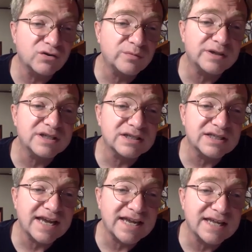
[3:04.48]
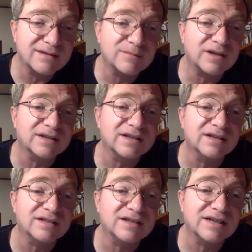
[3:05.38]
normally say them like
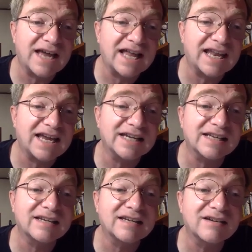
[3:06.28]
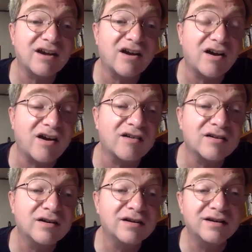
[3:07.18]
this, like L8R.
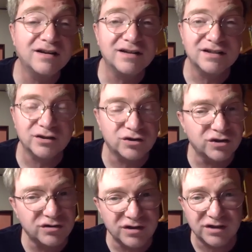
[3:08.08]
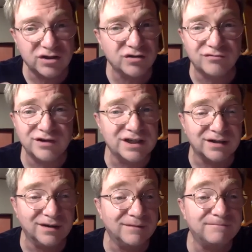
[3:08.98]
It's just
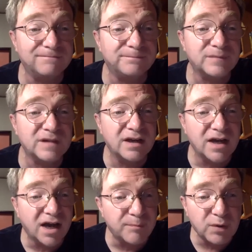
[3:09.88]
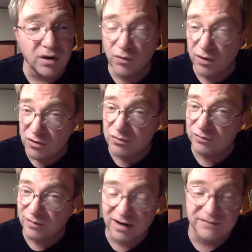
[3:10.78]
written.
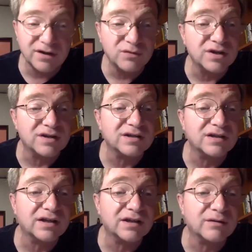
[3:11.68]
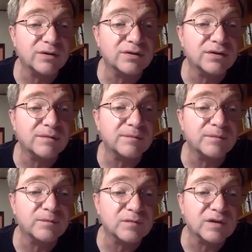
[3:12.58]
Although I've noticed, like with,
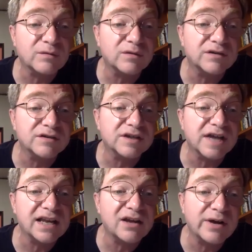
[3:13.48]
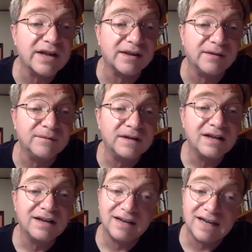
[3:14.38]
where is it? LOL,
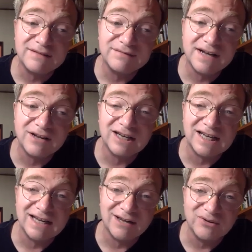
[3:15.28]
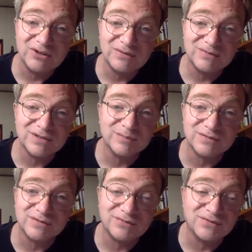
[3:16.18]
laugh out loud, and
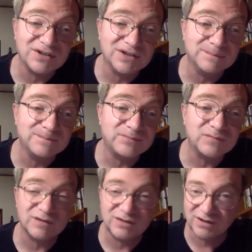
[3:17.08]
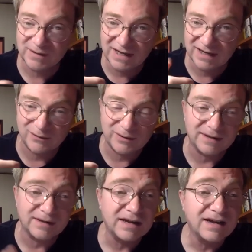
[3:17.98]
something's very funny, you type that
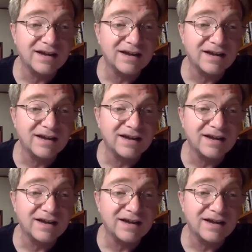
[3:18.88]
LOL.